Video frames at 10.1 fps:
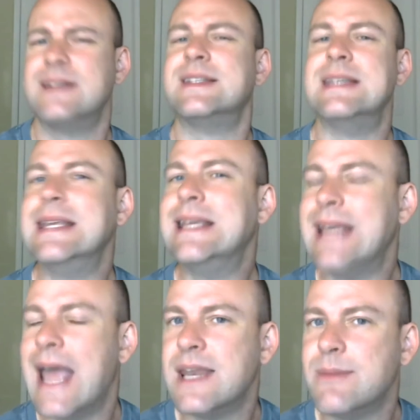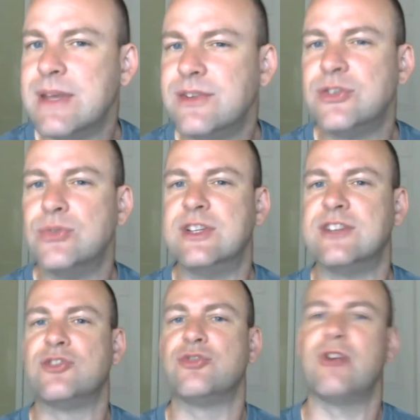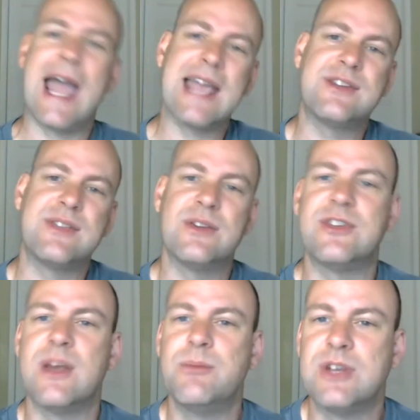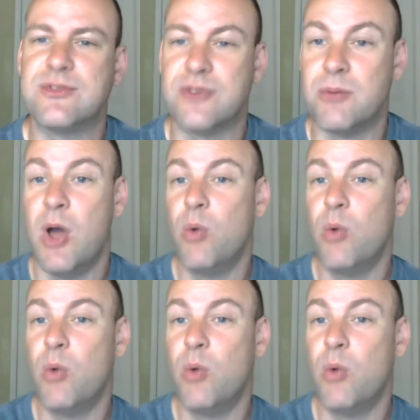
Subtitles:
need enemies to distract their subjects from